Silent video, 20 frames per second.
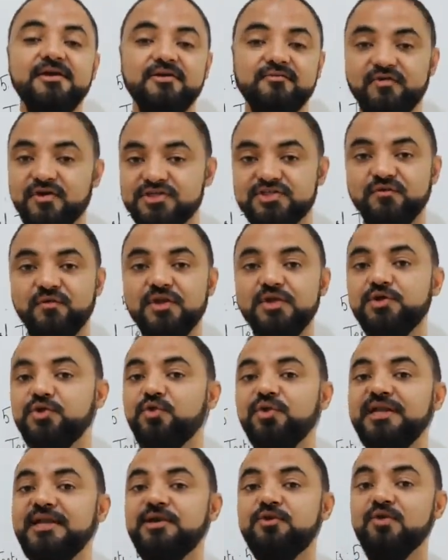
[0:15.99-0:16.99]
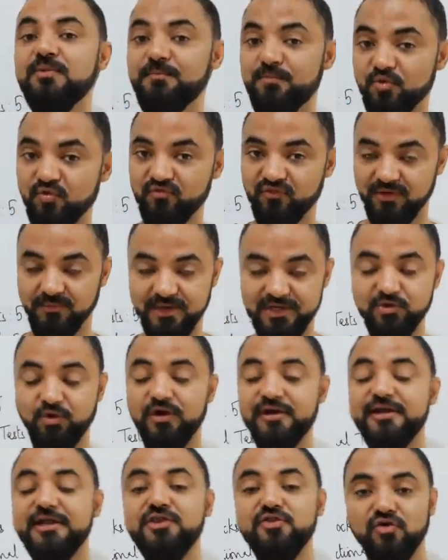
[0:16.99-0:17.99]
First of all, you don't need to improve verbal, you
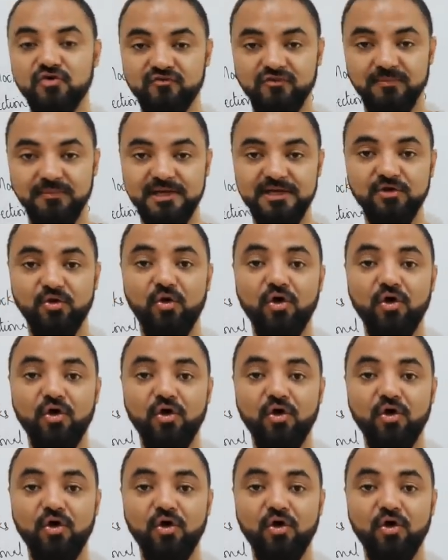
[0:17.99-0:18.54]
already know verbal.